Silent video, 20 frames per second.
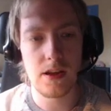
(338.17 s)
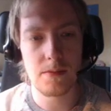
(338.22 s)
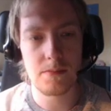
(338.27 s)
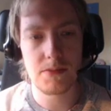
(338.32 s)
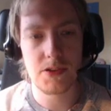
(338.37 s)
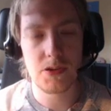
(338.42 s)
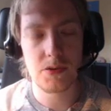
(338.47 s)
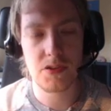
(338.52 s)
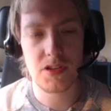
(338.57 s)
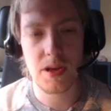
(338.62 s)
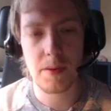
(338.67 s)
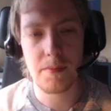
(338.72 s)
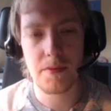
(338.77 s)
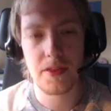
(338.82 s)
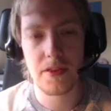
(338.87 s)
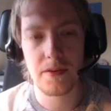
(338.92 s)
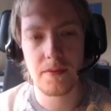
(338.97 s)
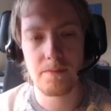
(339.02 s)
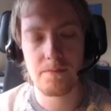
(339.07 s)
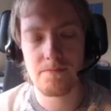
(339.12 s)
So some of
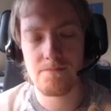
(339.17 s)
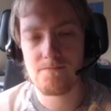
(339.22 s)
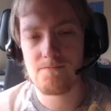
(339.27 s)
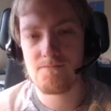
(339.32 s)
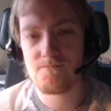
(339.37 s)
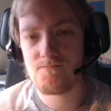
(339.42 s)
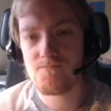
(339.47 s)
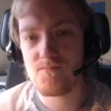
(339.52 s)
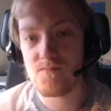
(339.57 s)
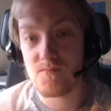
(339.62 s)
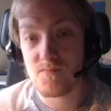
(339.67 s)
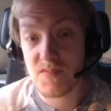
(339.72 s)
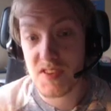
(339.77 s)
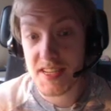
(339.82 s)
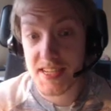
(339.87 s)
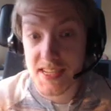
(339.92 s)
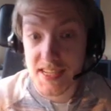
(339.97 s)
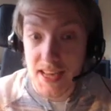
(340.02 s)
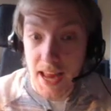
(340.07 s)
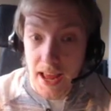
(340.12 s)
them
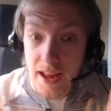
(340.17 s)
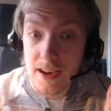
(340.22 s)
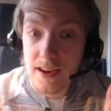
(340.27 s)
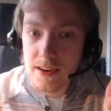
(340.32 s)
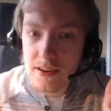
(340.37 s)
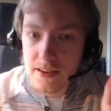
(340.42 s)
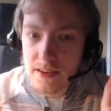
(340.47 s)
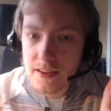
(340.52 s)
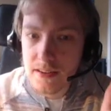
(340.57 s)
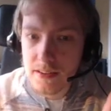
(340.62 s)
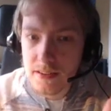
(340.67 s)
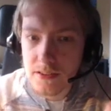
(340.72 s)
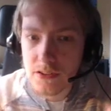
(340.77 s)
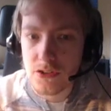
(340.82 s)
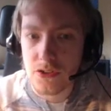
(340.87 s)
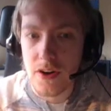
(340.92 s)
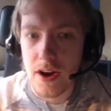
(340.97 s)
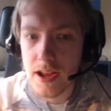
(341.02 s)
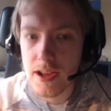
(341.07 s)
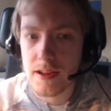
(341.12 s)
standard
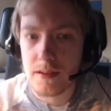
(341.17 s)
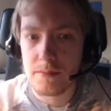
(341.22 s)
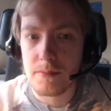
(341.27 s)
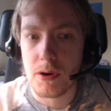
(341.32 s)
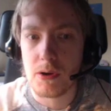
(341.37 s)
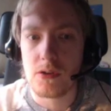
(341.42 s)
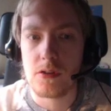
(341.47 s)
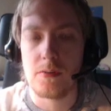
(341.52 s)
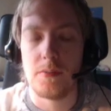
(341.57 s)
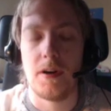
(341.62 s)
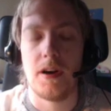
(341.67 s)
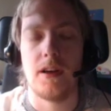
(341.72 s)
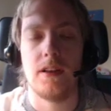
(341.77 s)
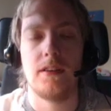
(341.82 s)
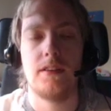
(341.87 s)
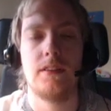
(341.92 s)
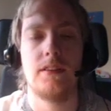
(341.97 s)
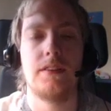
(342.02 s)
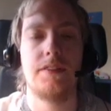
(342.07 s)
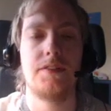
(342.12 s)
dragon
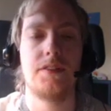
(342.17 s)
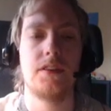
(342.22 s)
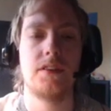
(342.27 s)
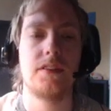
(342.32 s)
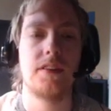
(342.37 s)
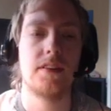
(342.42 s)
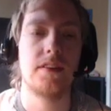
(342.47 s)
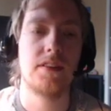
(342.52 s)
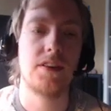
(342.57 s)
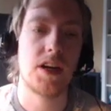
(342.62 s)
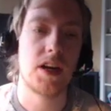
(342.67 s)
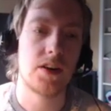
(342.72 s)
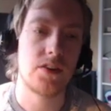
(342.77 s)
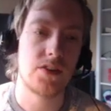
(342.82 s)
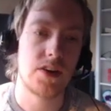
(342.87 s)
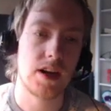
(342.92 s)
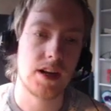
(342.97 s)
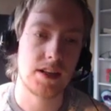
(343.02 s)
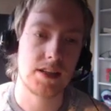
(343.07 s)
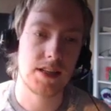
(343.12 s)
Pokemon, the first stage
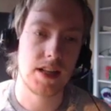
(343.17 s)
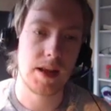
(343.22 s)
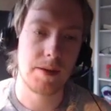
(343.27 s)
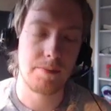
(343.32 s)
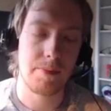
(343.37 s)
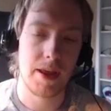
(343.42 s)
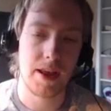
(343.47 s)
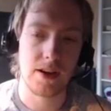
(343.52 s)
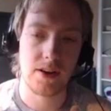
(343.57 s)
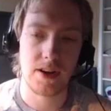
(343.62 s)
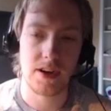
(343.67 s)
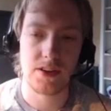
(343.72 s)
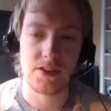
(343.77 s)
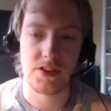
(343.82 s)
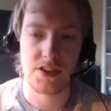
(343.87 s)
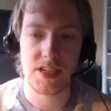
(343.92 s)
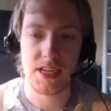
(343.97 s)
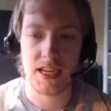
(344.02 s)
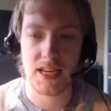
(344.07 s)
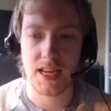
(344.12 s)
dragons like Bagon and
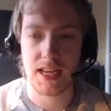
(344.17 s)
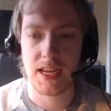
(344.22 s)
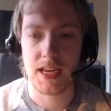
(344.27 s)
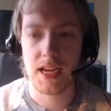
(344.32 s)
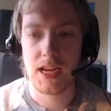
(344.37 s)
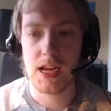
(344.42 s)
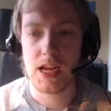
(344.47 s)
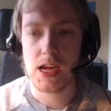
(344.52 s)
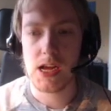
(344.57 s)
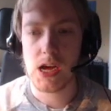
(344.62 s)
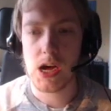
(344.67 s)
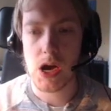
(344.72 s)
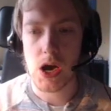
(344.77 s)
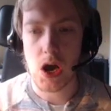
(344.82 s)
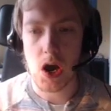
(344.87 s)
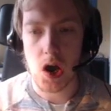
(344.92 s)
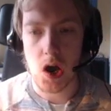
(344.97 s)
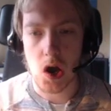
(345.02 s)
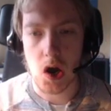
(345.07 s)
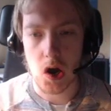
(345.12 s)
Dratini,
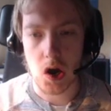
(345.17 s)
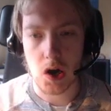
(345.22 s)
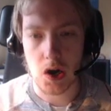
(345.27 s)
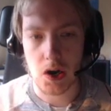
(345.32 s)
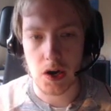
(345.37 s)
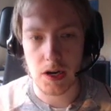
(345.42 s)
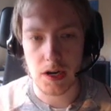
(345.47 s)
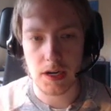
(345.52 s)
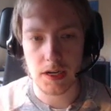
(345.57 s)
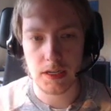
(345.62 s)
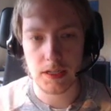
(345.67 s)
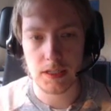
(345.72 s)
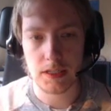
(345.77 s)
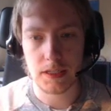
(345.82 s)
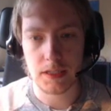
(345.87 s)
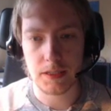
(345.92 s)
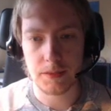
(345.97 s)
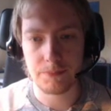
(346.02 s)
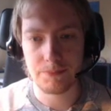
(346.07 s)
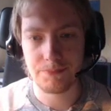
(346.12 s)
are
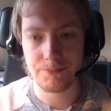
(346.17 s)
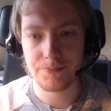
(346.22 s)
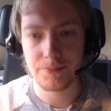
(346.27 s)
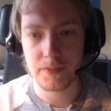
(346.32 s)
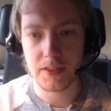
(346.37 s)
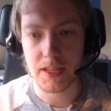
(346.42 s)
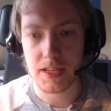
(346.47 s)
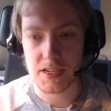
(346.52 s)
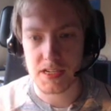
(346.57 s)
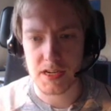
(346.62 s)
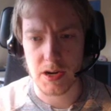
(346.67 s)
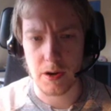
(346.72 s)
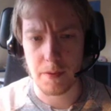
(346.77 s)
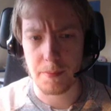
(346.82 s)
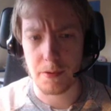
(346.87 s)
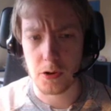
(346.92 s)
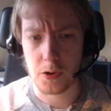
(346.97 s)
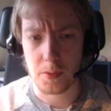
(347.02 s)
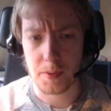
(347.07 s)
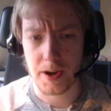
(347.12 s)
legendary
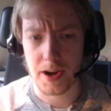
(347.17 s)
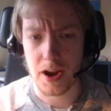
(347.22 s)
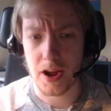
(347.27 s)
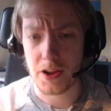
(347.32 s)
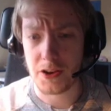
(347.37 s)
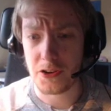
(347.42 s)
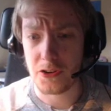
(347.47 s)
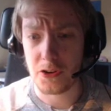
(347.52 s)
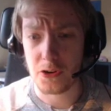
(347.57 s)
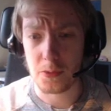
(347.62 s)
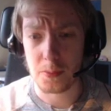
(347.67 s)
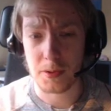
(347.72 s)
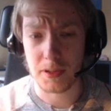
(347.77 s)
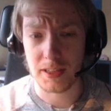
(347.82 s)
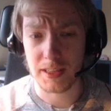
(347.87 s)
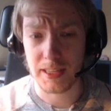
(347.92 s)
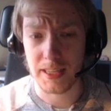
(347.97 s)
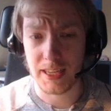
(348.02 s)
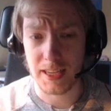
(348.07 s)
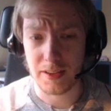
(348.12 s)
Pokemon here, I do
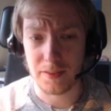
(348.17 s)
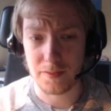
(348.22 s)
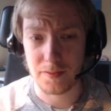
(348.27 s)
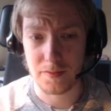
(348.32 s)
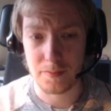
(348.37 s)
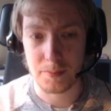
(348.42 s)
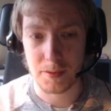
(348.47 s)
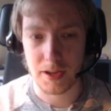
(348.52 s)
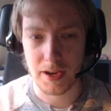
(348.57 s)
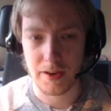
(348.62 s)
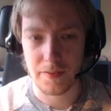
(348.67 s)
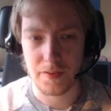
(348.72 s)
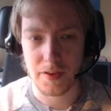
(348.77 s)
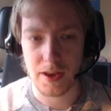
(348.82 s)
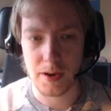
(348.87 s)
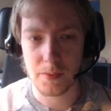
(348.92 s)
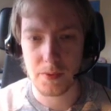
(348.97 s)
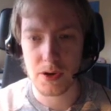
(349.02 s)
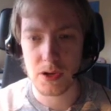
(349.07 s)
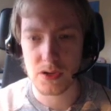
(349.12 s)
believe. But if
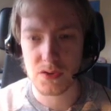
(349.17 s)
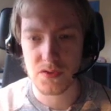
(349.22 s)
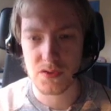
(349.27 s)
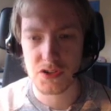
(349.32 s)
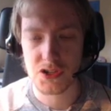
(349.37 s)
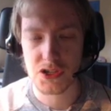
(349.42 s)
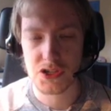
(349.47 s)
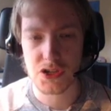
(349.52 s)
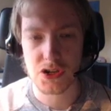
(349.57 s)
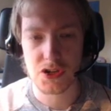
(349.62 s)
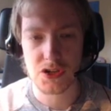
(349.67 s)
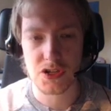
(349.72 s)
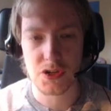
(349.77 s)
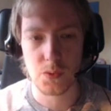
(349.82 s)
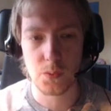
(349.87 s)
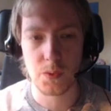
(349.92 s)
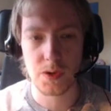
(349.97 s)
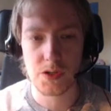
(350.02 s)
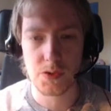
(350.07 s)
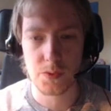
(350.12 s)
anyone knows for
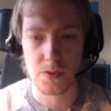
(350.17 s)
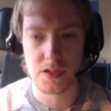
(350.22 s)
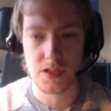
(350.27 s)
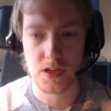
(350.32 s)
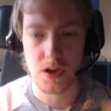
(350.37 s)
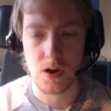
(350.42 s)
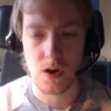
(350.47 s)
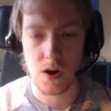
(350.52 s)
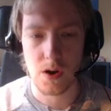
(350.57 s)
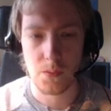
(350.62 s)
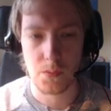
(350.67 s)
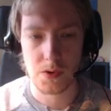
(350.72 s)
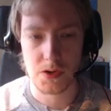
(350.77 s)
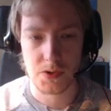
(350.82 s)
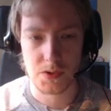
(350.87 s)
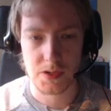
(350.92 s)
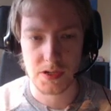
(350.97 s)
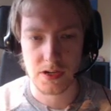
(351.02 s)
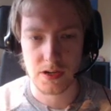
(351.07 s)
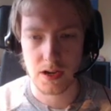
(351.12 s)
certain which ones are and which
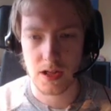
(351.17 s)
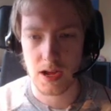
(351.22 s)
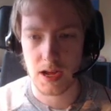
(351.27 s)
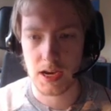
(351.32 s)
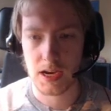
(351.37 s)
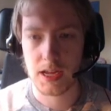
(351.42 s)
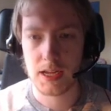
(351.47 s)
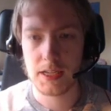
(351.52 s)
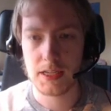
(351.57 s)
ones are not,